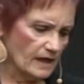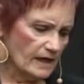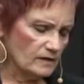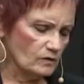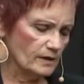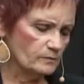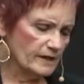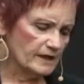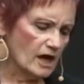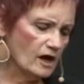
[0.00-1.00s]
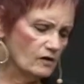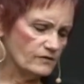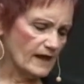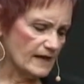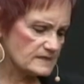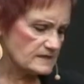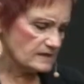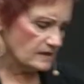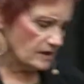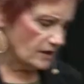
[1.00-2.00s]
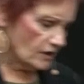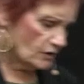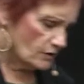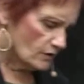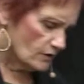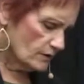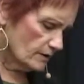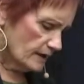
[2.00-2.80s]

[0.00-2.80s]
And Lord, we know that you're